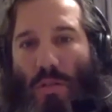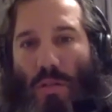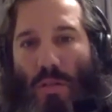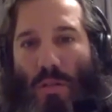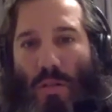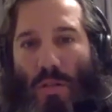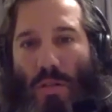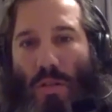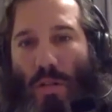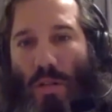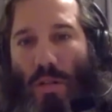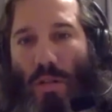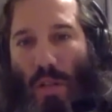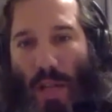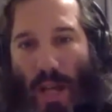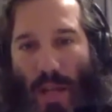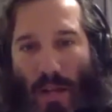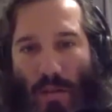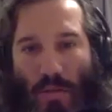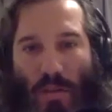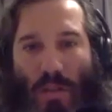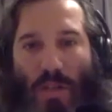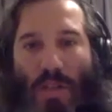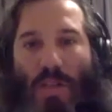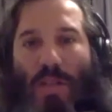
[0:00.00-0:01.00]
your
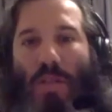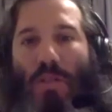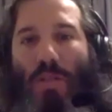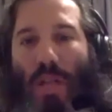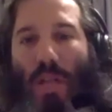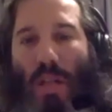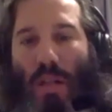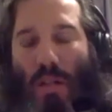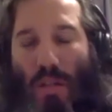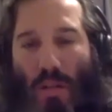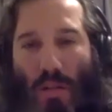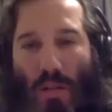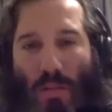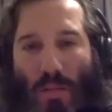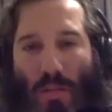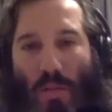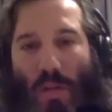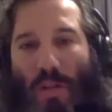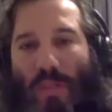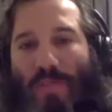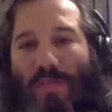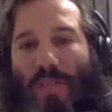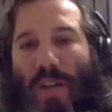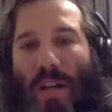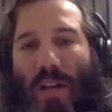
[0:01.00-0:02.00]
language, you get a little more
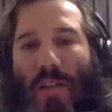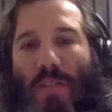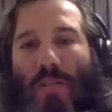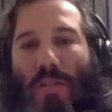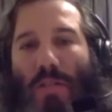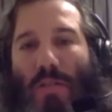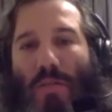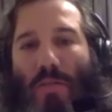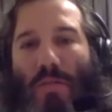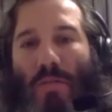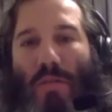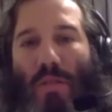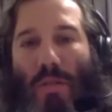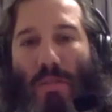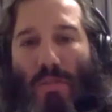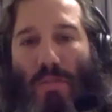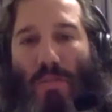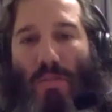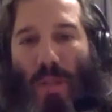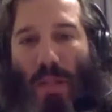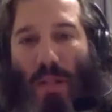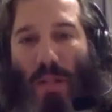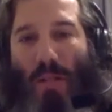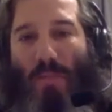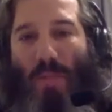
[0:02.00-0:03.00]
fine-tuned and
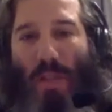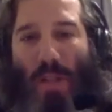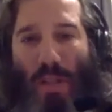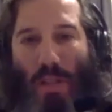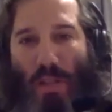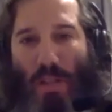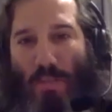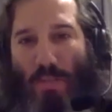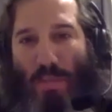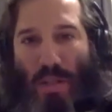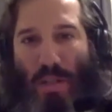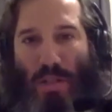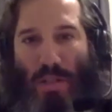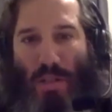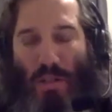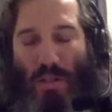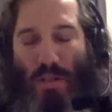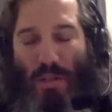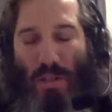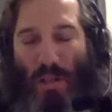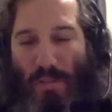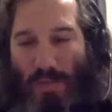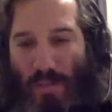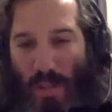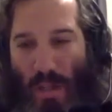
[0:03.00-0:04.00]
being able to express
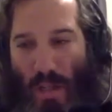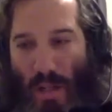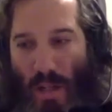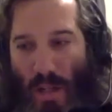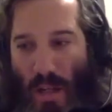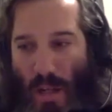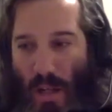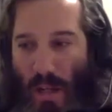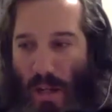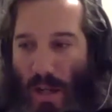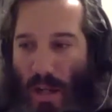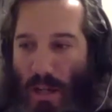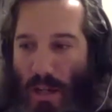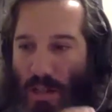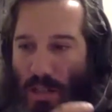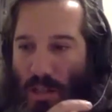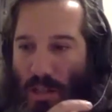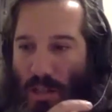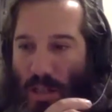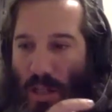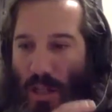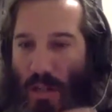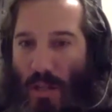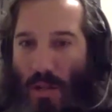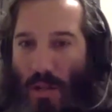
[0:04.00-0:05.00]
yourself, and not just
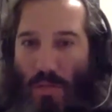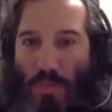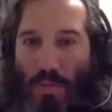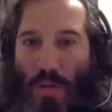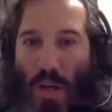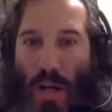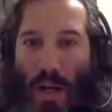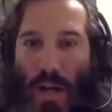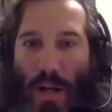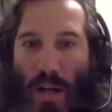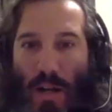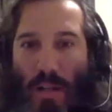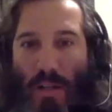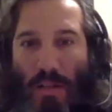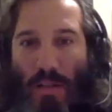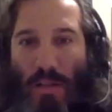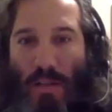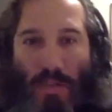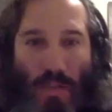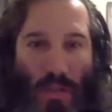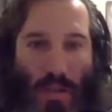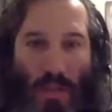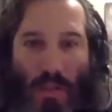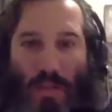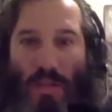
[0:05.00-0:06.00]
saying "oorah"
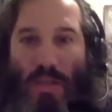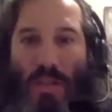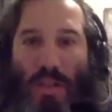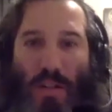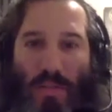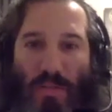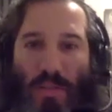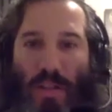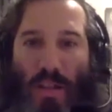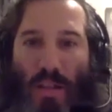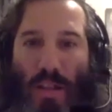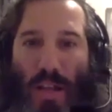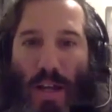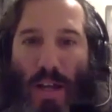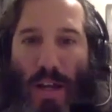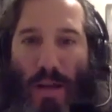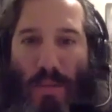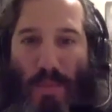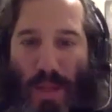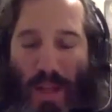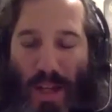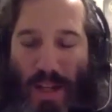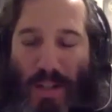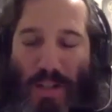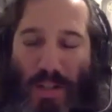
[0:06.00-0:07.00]
and stuff like that,
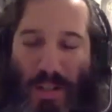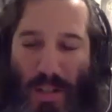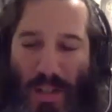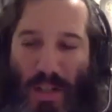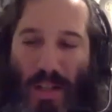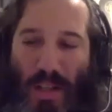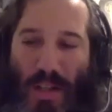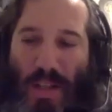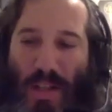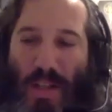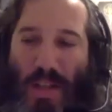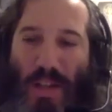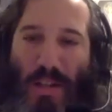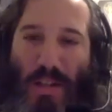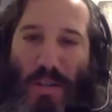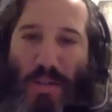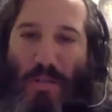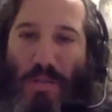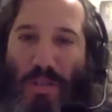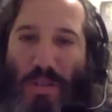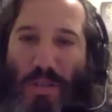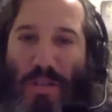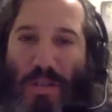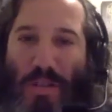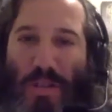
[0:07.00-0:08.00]
but actually
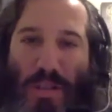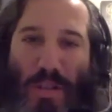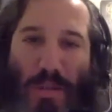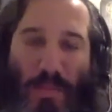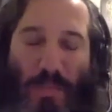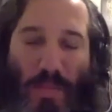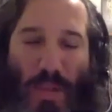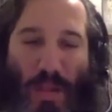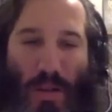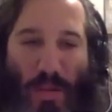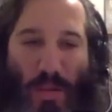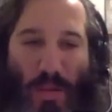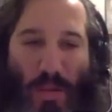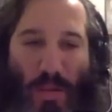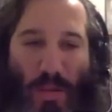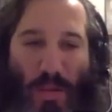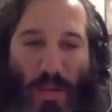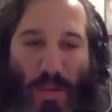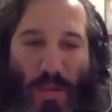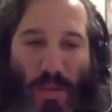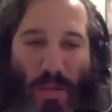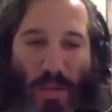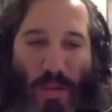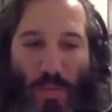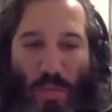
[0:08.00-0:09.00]
using some
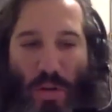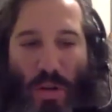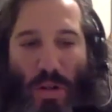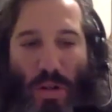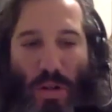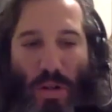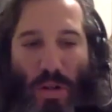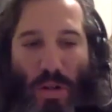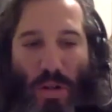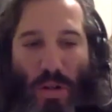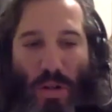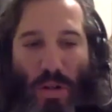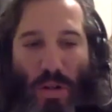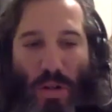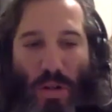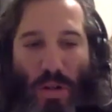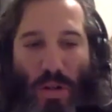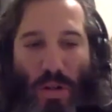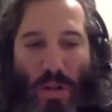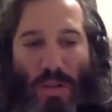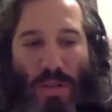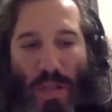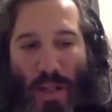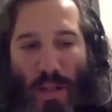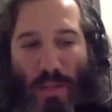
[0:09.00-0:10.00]
words that
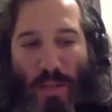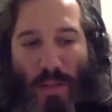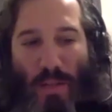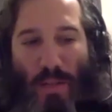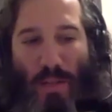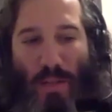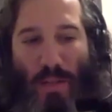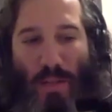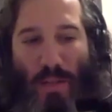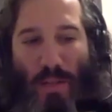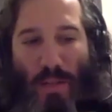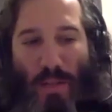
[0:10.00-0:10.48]
make sense.